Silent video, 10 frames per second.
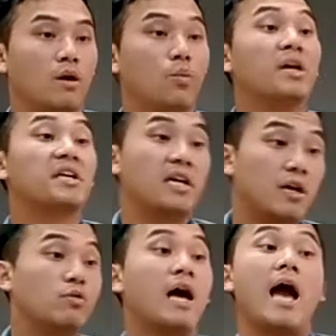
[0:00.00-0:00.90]
we
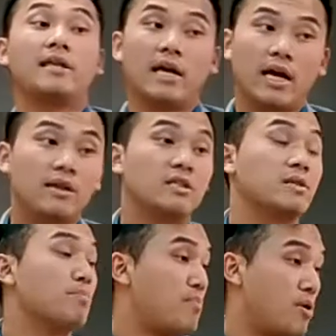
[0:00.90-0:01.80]
killed an
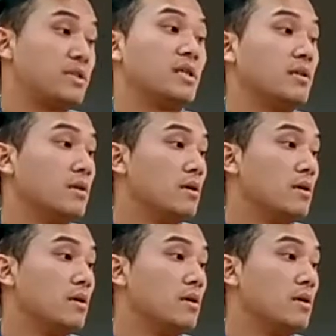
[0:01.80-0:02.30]
innocent person.